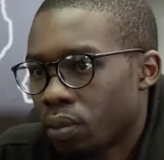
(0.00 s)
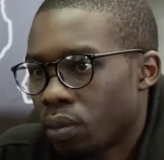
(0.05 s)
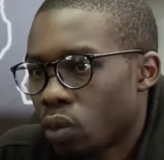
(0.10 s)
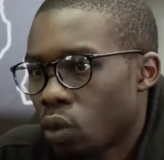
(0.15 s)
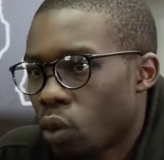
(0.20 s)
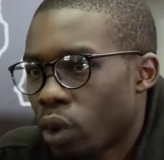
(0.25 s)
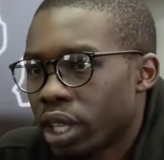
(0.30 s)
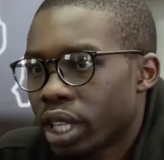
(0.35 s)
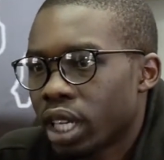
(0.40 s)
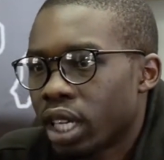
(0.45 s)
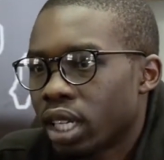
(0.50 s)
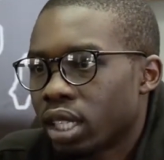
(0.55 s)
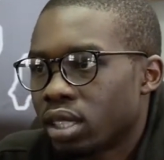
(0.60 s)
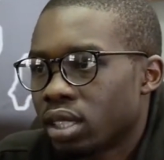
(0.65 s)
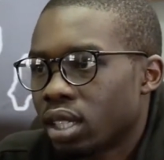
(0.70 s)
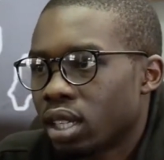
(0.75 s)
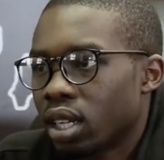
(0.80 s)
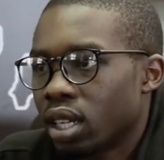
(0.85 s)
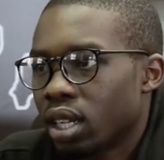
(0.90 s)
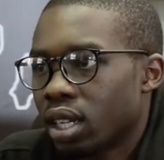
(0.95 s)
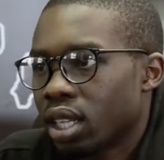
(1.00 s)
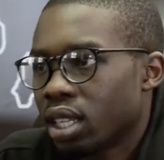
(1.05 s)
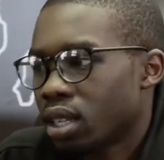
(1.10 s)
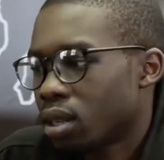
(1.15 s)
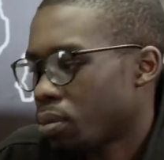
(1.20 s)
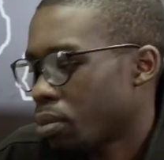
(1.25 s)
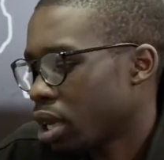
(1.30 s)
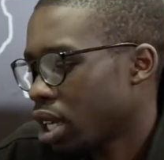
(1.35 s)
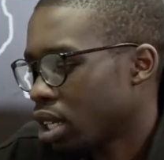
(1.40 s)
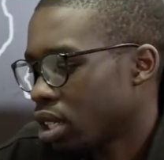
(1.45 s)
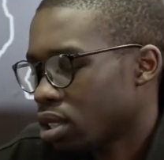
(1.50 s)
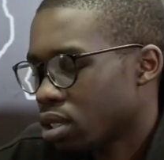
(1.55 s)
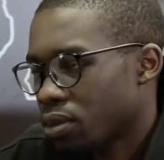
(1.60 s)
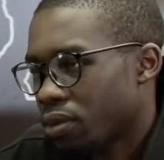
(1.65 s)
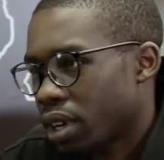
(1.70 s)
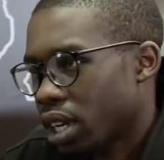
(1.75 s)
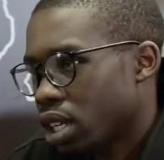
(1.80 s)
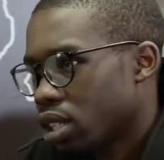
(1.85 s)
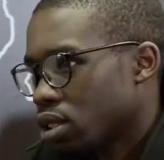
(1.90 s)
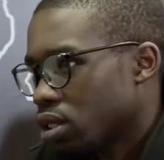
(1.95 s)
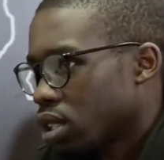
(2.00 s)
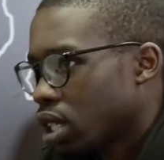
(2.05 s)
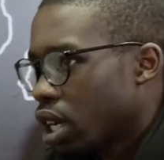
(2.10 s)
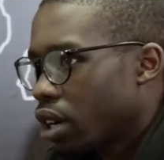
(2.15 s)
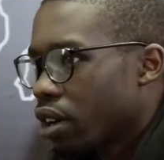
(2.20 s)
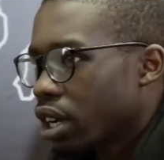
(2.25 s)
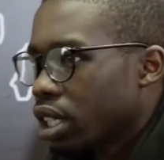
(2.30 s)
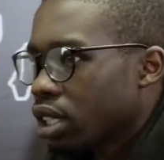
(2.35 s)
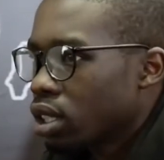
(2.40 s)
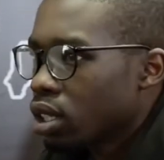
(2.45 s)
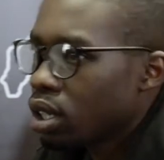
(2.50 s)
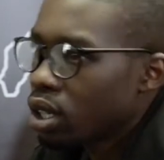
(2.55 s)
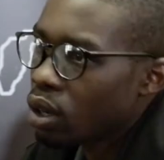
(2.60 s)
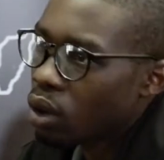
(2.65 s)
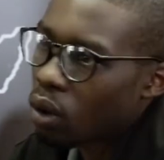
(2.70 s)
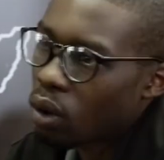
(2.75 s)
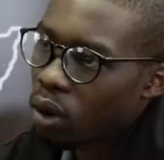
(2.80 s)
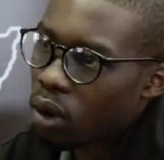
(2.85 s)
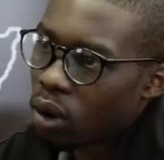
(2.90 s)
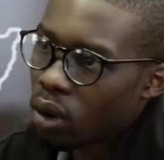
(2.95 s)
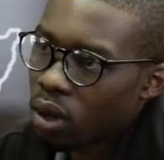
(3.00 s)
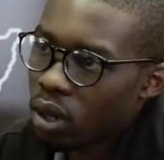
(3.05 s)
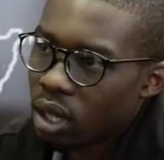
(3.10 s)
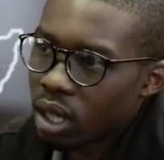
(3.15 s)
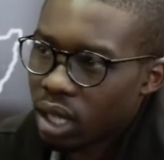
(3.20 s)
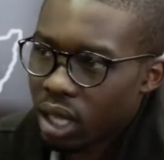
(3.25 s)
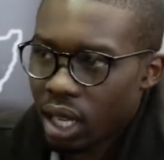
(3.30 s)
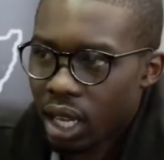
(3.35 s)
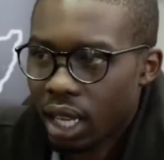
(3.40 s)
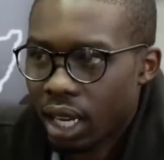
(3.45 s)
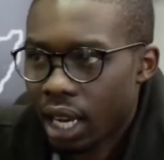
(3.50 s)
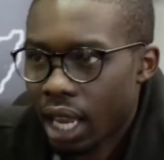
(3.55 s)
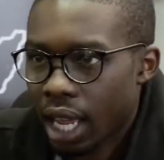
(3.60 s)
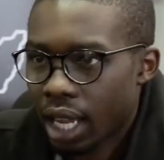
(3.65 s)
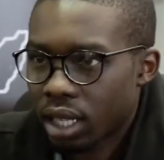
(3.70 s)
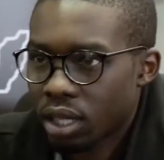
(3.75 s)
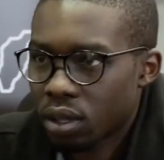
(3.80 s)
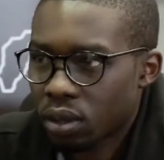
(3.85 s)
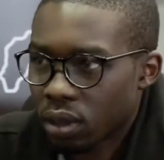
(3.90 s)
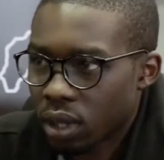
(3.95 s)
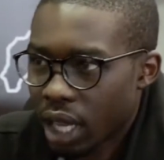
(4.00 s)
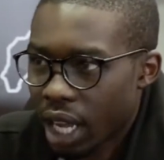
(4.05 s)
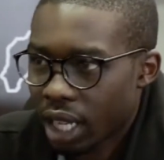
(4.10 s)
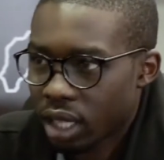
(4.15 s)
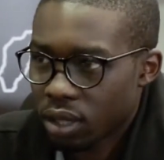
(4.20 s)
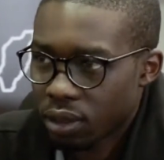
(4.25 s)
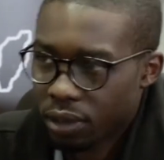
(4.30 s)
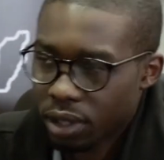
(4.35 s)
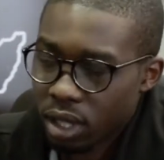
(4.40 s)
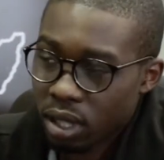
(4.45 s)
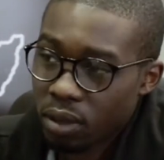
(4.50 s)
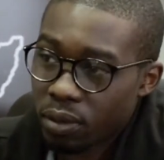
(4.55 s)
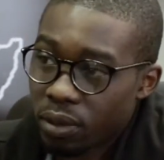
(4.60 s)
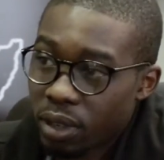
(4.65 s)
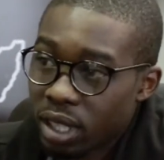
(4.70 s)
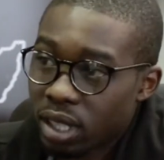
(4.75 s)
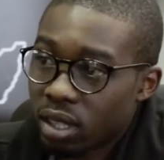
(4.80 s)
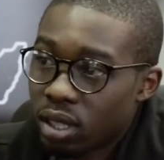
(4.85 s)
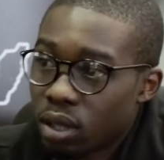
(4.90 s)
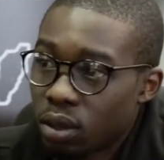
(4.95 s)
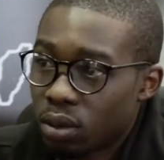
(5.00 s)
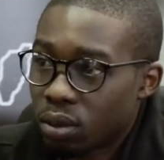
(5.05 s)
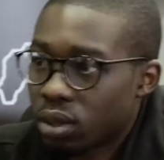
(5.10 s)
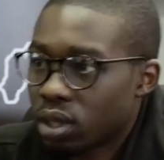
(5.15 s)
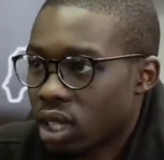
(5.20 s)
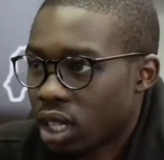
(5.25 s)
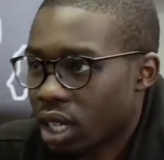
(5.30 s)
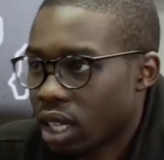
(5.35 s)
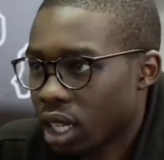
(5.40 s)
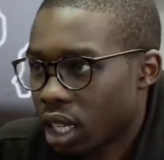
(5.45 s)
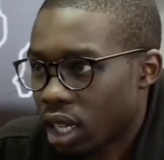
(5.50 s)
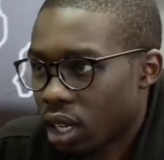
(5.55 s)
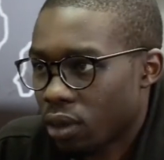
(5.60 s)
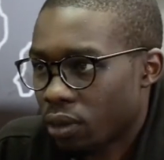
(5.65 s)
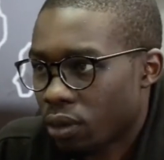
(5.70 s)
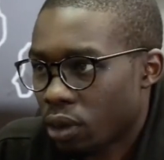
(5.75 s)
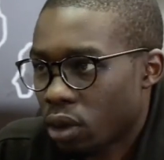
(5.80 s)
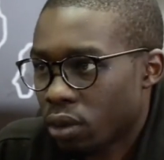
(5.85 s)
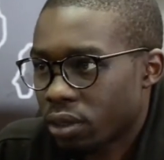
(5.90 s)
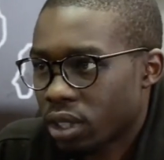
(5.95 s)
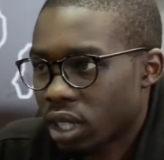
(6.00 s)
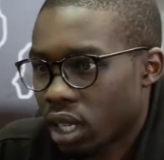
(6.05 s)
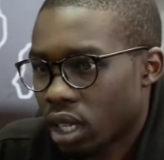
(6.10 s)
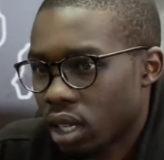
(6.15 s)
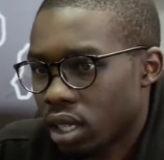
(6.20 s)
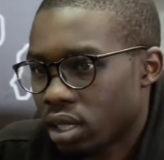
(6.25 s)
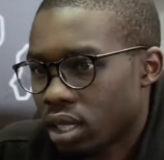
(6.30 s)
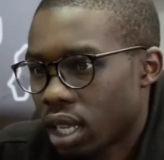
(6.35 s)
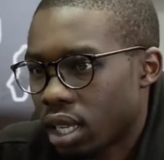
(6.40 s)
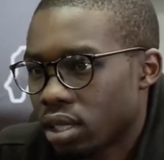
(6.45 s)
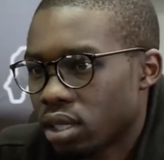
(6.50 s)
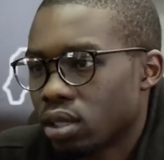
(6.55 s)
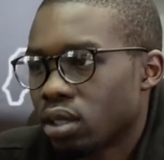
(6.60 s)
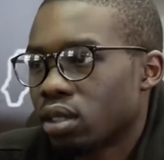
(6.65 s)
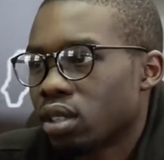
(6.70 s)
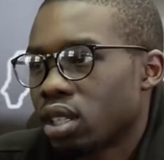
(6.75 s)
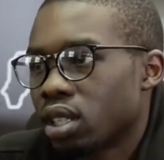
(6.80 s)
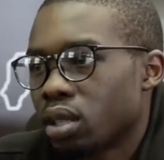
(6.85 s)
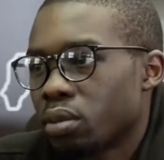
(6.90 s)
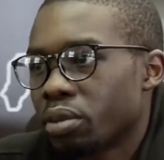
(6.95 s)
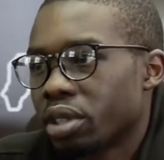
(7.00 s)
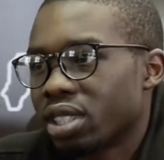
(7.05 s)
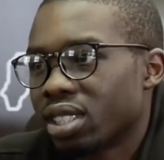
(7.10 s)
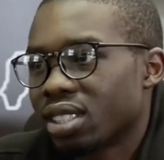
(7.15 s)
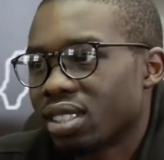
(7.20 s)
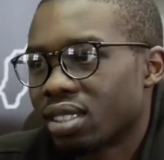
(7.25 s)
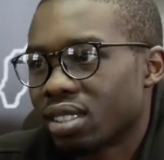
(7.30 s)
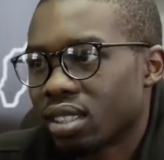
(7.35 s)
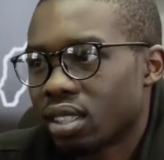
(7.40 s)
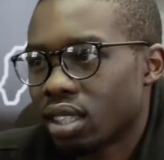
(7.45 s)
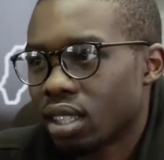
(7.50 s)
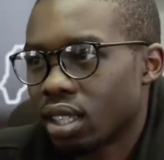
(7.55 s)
whether it's an independent financial director or an actual activist investor who's going to get involved and get his hands dirty in the business.